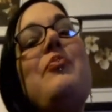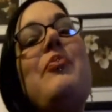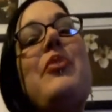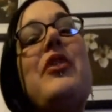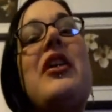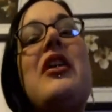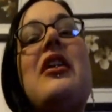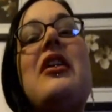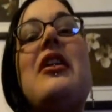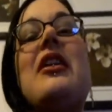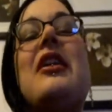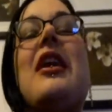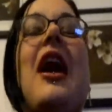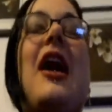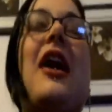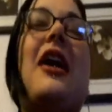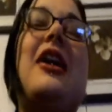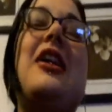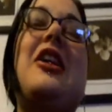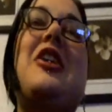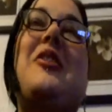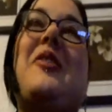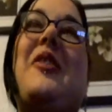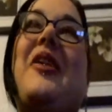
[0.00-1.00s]
But yeah,
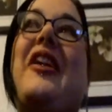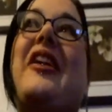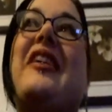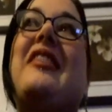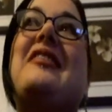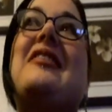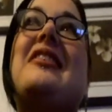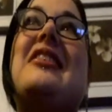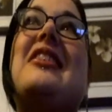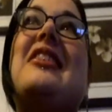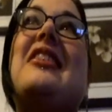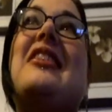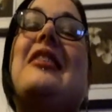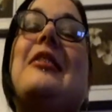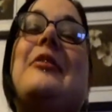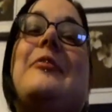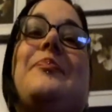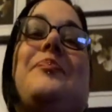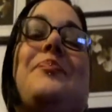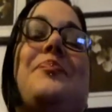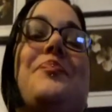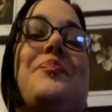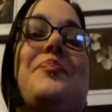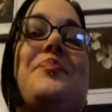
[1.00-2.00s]
anyways,
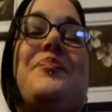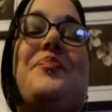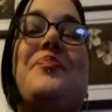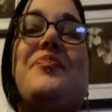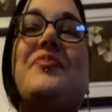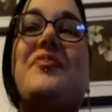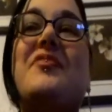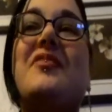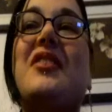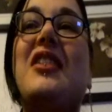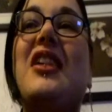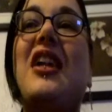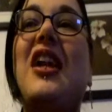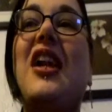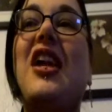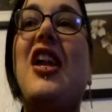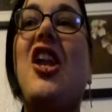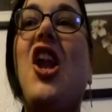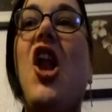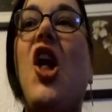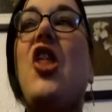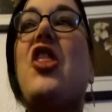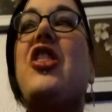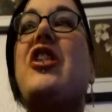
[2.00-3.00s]

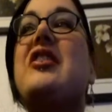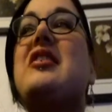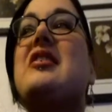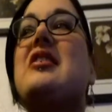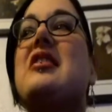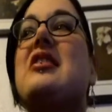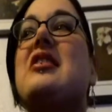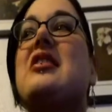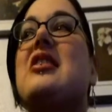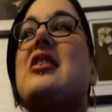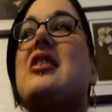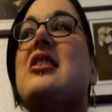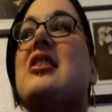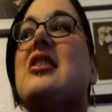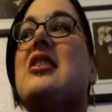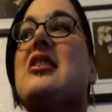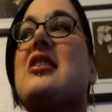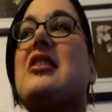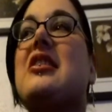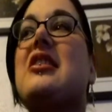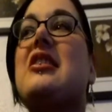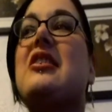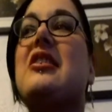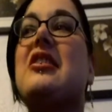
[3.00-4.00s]
you
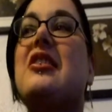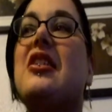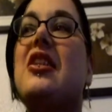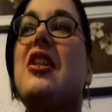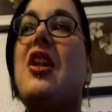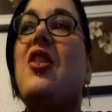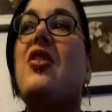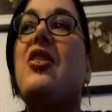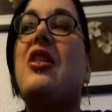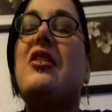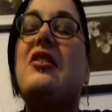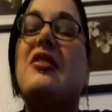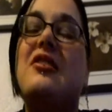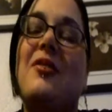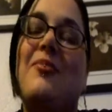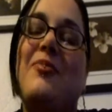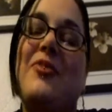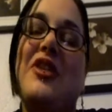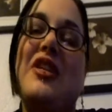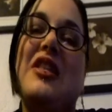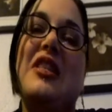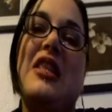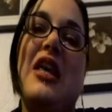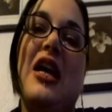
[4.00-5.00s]
know, that's
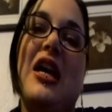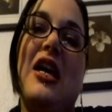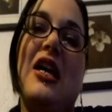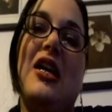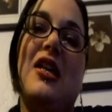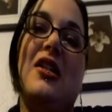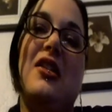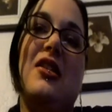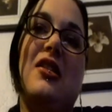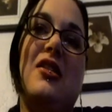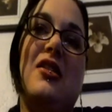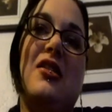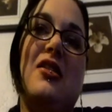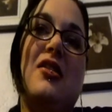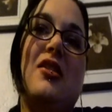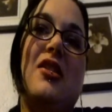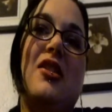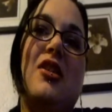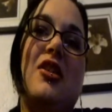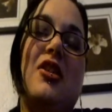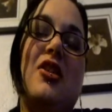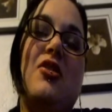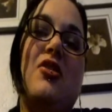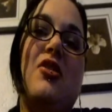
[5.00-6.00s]
something that,
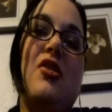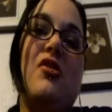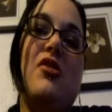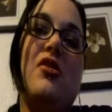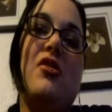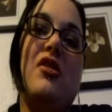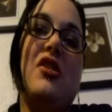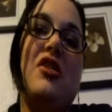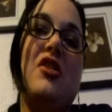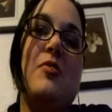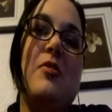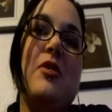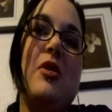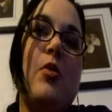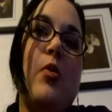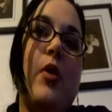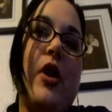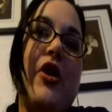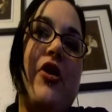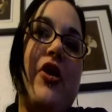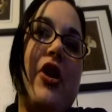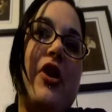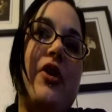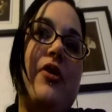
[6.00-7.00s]
you know, you need to be
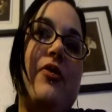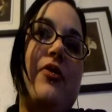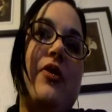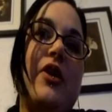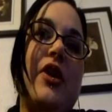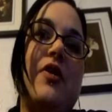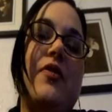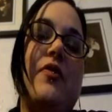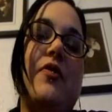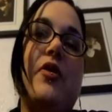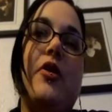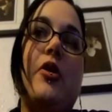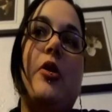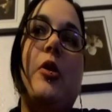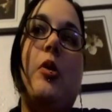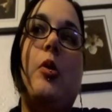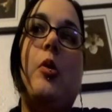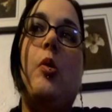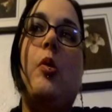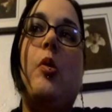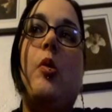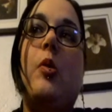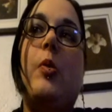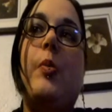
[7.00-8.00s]
aware of if
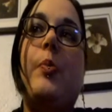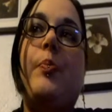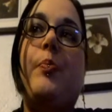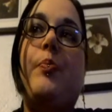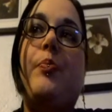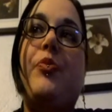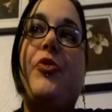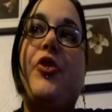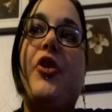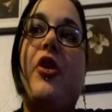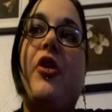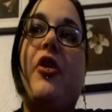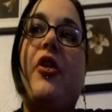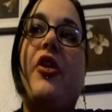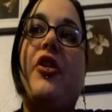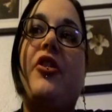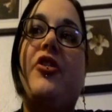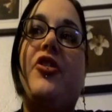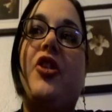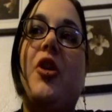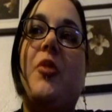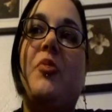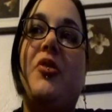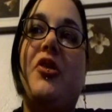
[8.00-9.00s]
you are going
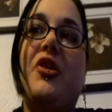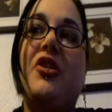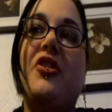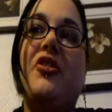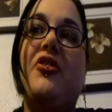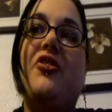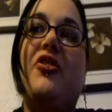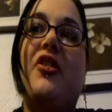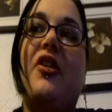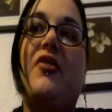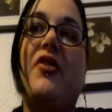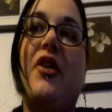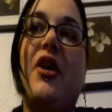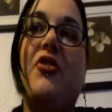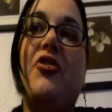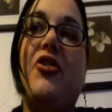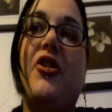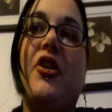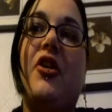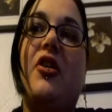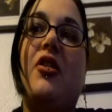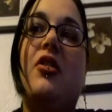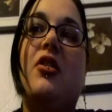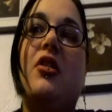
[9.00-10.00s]
to start putting yourself out
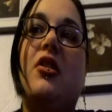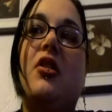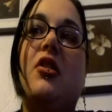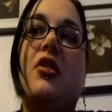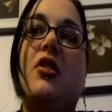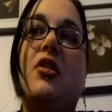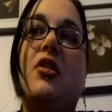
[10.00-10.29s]
there.